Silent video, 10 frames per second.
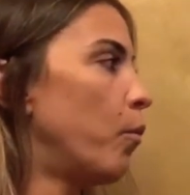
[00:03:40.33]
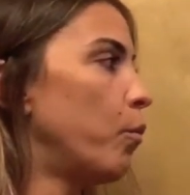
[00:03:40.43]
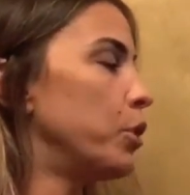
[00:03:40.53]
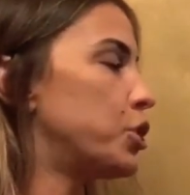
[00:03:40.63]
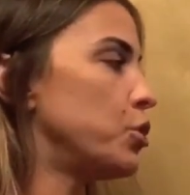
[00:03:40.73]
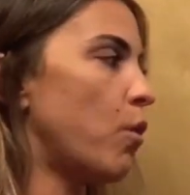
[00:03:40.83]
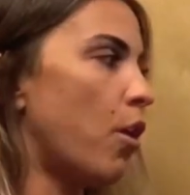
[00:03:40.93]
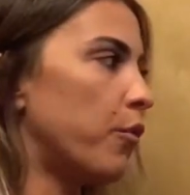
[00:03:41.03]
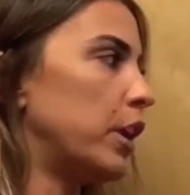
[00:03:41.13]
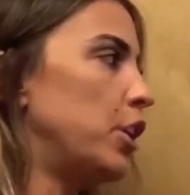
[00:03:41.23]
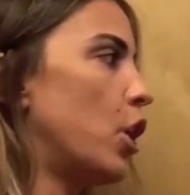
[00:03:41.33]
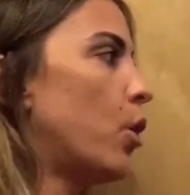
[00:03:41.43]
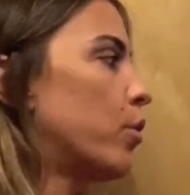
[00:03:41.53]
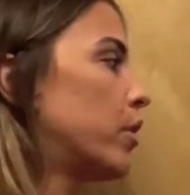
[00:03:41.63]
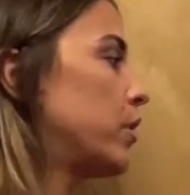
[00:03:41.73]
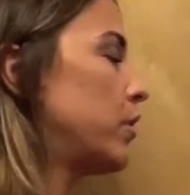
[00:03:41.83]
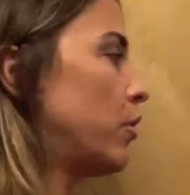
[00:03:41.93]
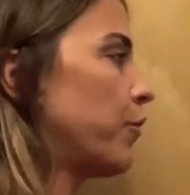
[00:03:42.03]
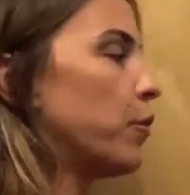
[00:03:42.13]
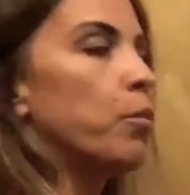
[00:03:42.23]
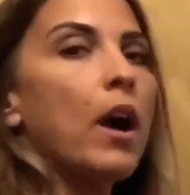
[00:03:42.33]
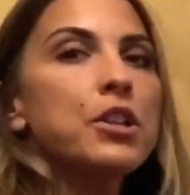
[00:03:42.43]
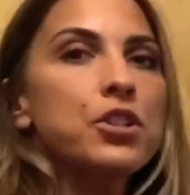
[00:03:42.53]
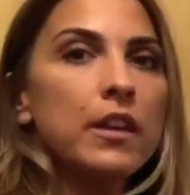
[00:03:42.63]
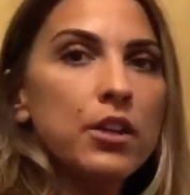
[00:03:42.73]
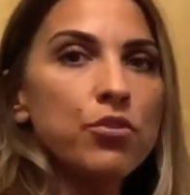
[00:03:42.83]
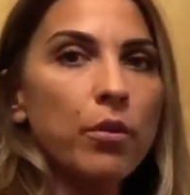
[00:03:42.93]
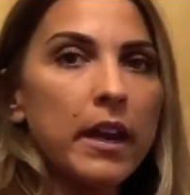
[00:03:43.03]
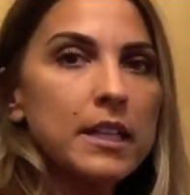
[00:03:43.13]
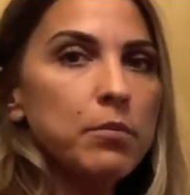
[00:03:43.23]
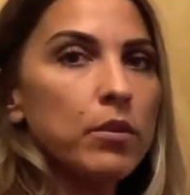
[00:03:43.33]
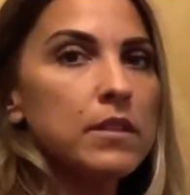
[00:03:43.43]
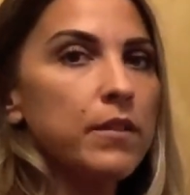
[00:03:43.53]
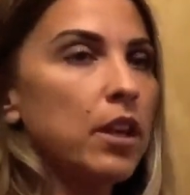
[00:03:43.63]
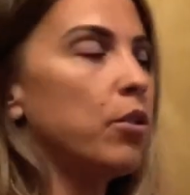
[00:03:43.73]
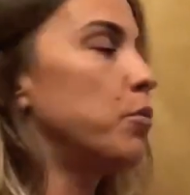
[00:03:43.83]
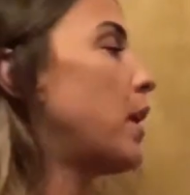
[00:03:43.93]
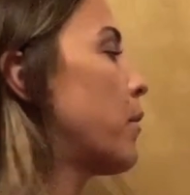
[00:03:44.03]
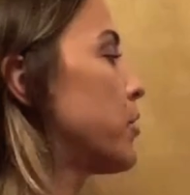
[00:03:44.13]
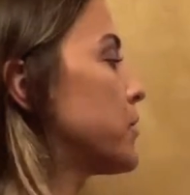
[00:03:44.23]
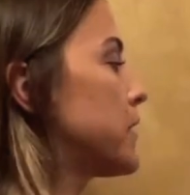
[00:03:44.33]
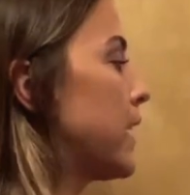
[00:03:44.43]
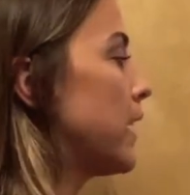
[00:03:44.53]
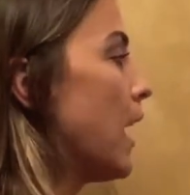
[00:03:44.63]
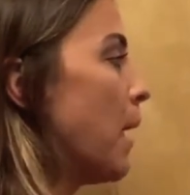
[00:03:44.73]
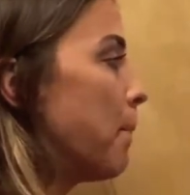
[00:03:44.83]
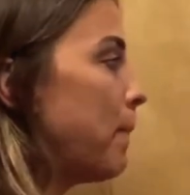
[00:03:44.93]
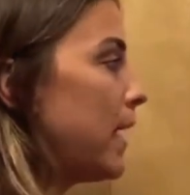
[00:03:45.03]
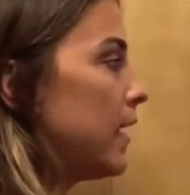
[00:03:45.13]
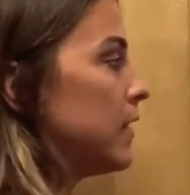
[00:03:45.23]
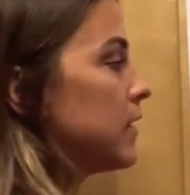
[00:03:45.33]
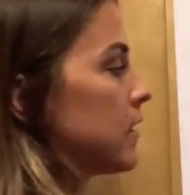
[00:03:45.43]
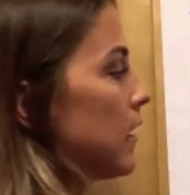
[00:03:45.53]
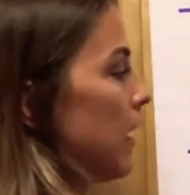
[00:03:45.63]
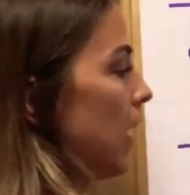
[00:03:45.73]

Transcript: which you already know, or you know, if you watched the intro to exponents video, you now understand, means